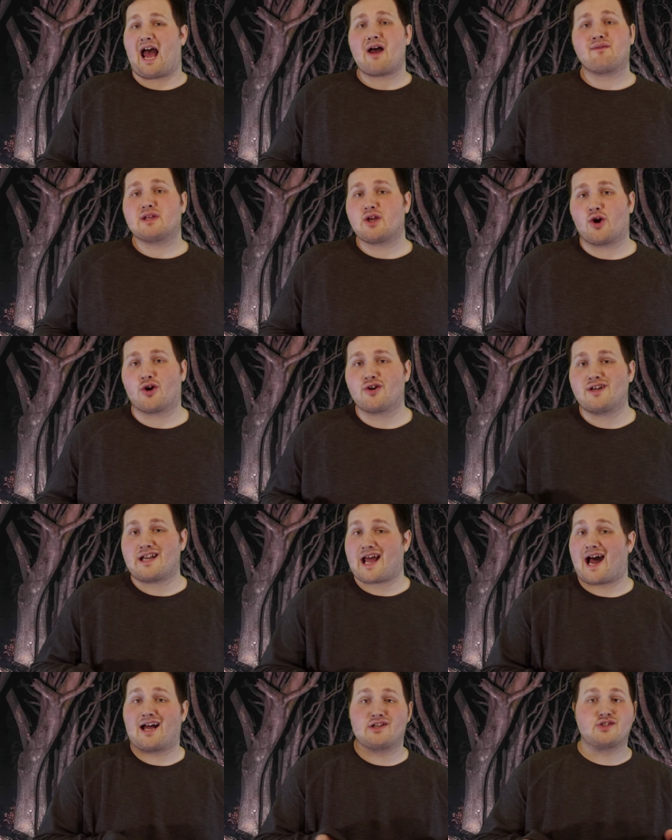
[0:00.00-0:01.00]
having
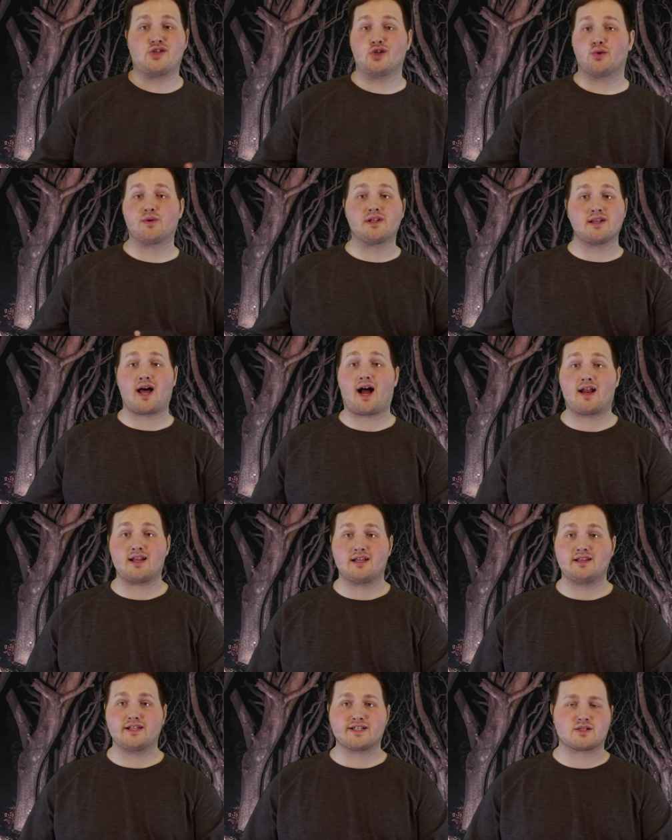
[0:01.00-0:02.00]
her not do a
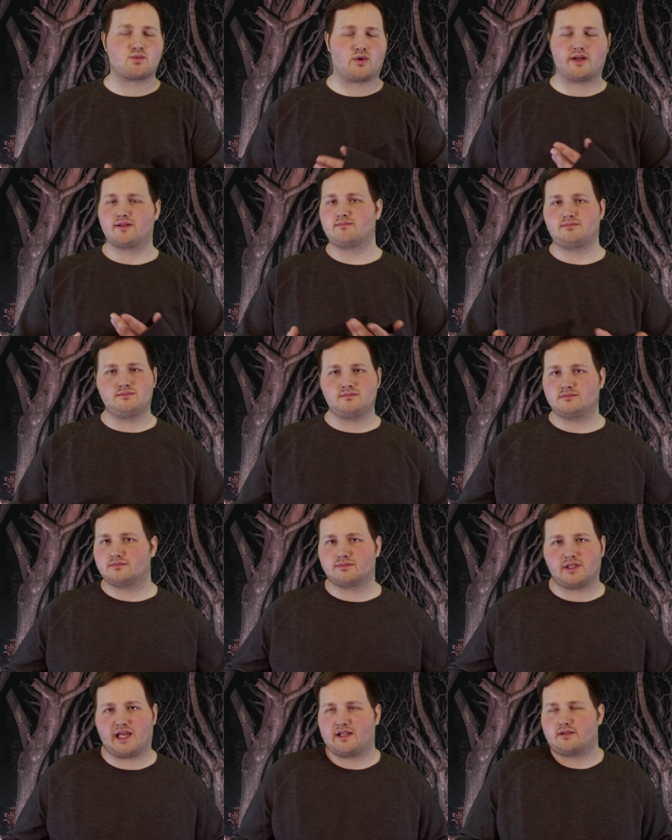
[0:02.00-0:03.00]
lot in this
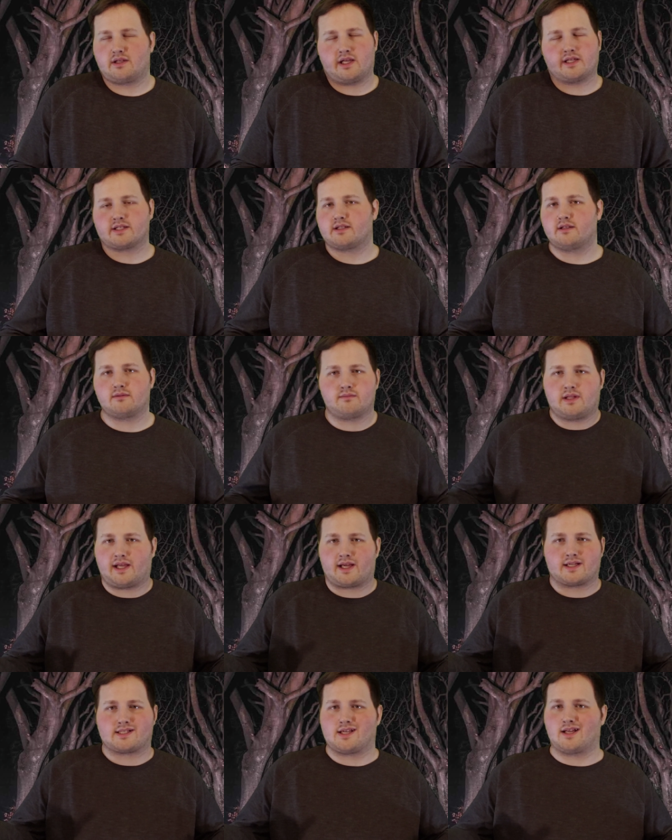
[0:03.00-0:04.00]
one, it, it
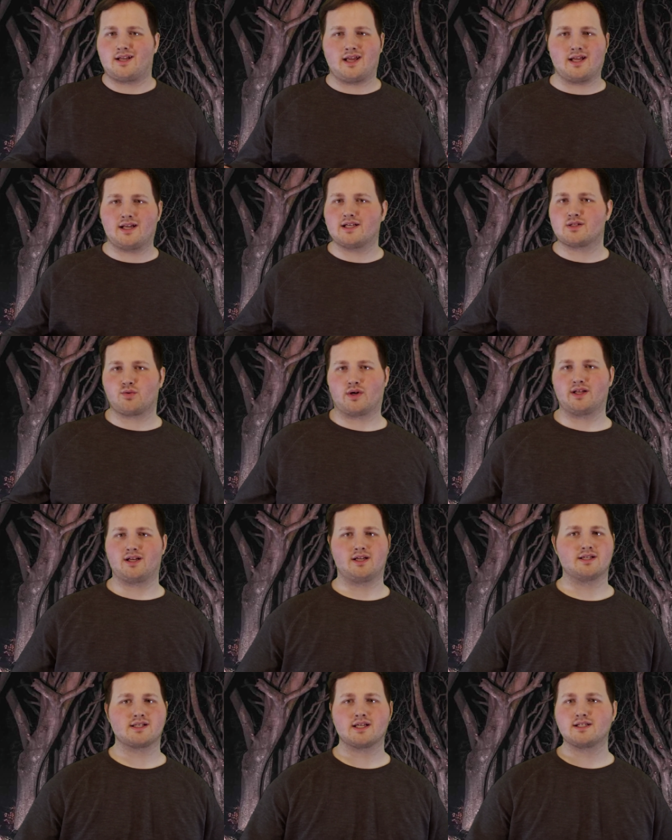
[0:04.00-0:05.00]
like I said, it is
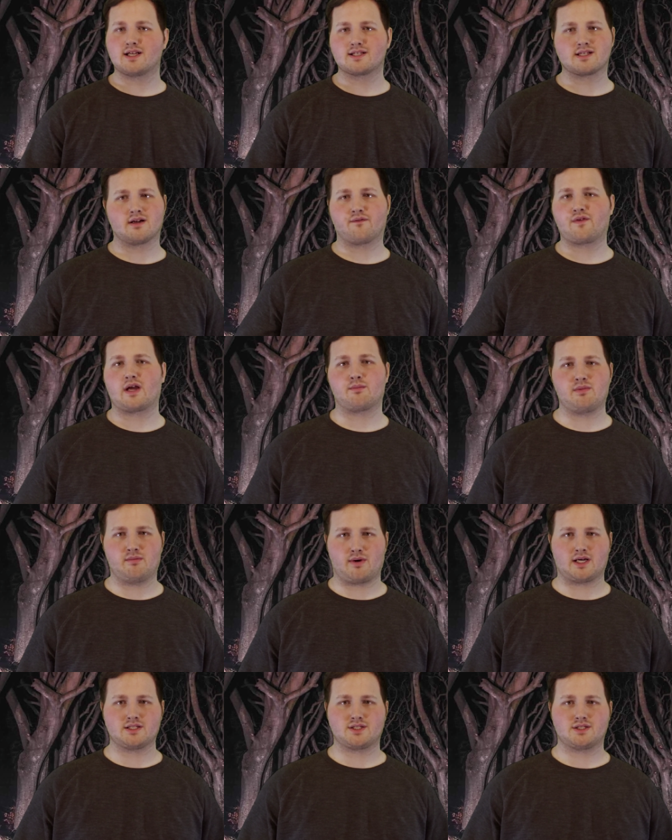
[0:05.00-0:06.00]
what it is. It doesn't
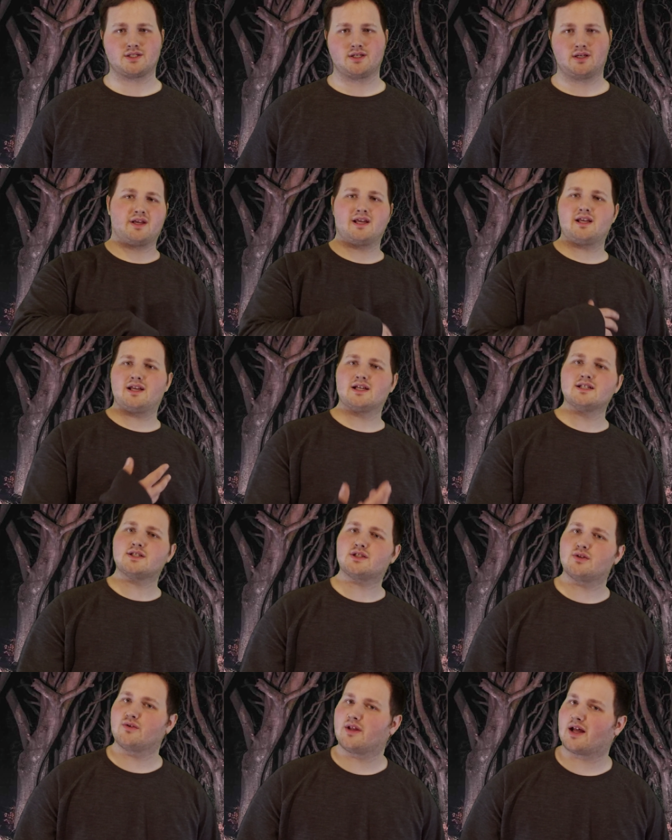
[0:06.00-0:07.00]
affect me much. The
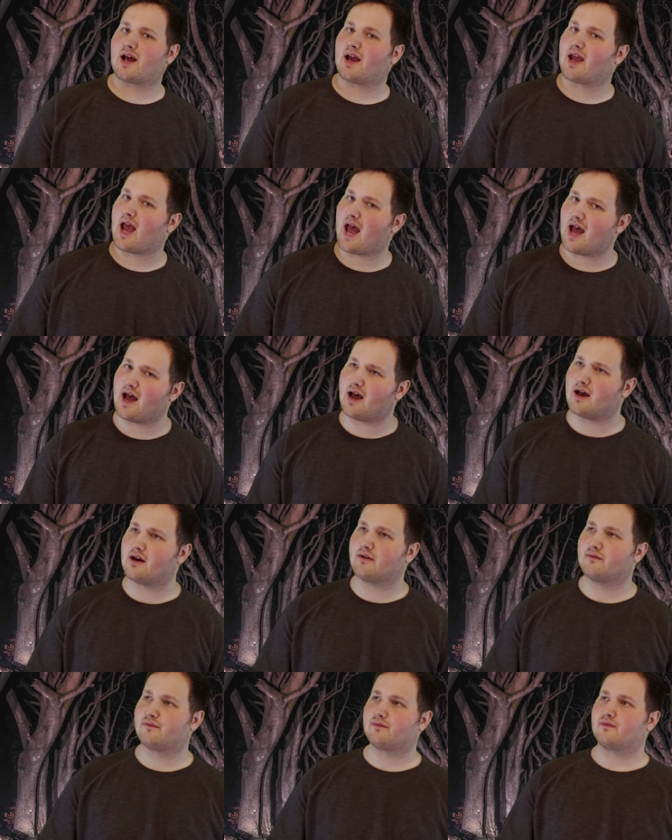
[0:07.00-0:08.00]
issue that I
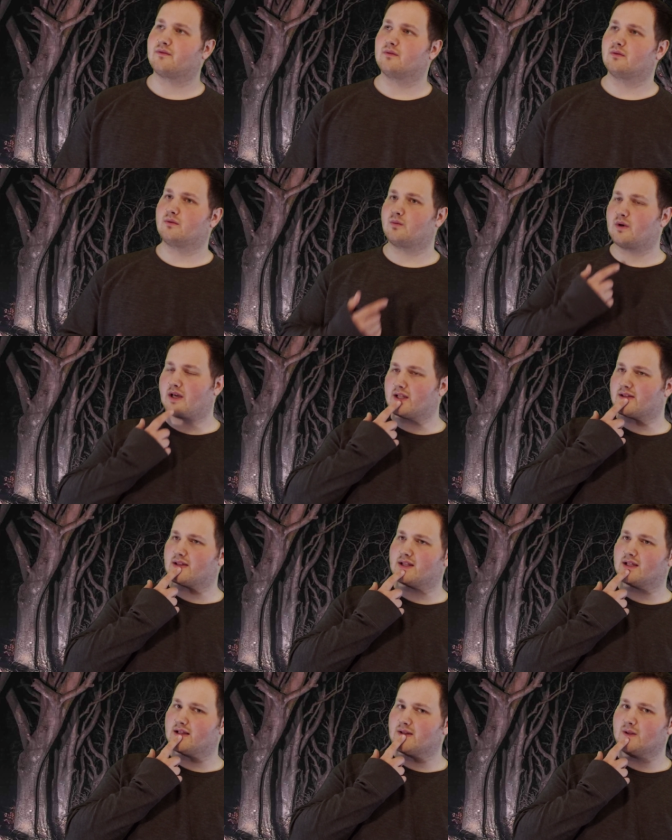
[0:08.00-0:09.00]
have
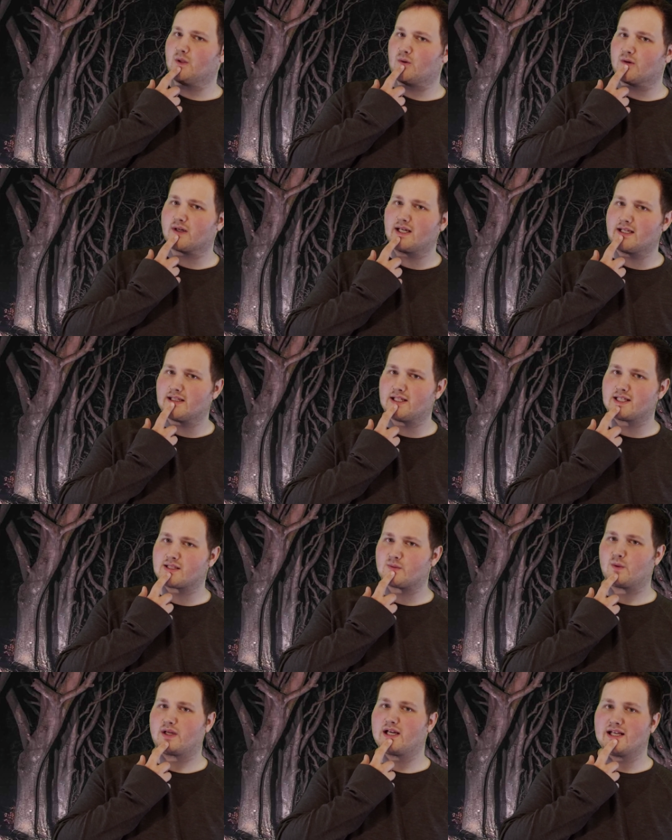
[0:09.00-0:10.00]
with Laurie
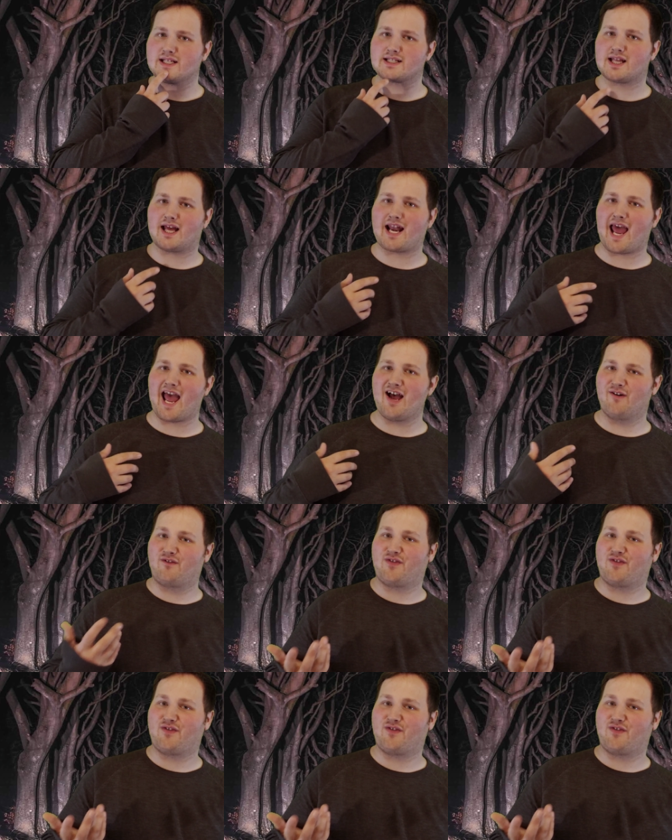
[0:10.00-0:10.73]
in this one is that